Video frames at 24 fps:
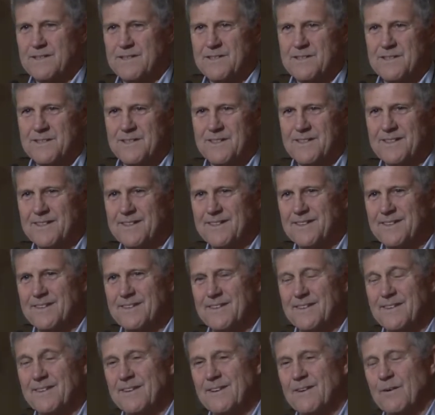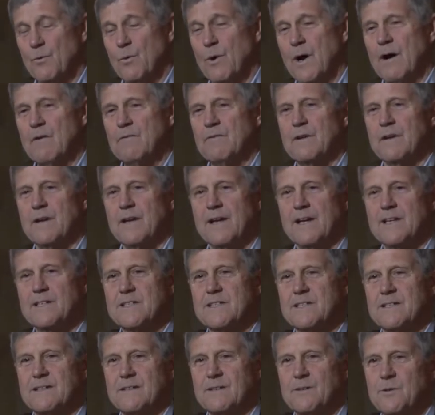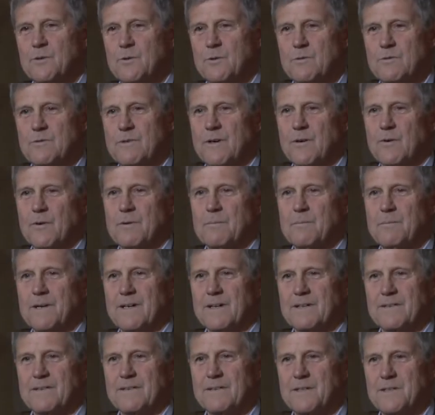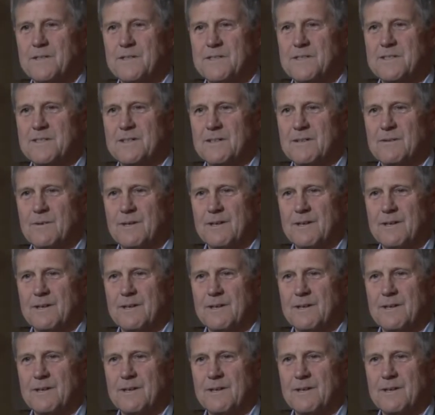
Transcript: I see Ralph and Nancy who have known about this, uh,